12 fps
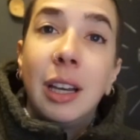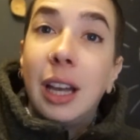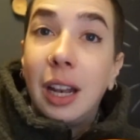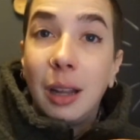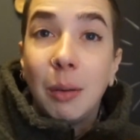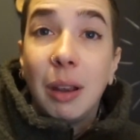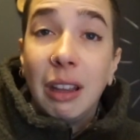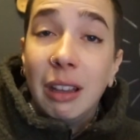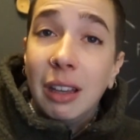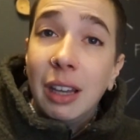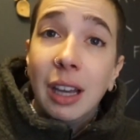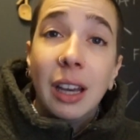Anyway,
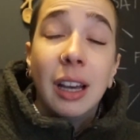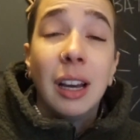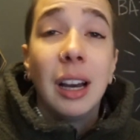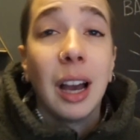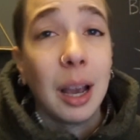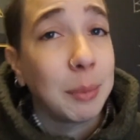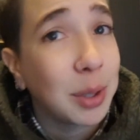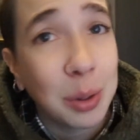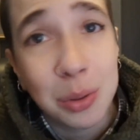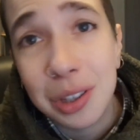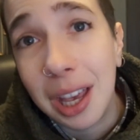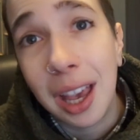I'm so
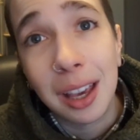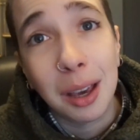sick,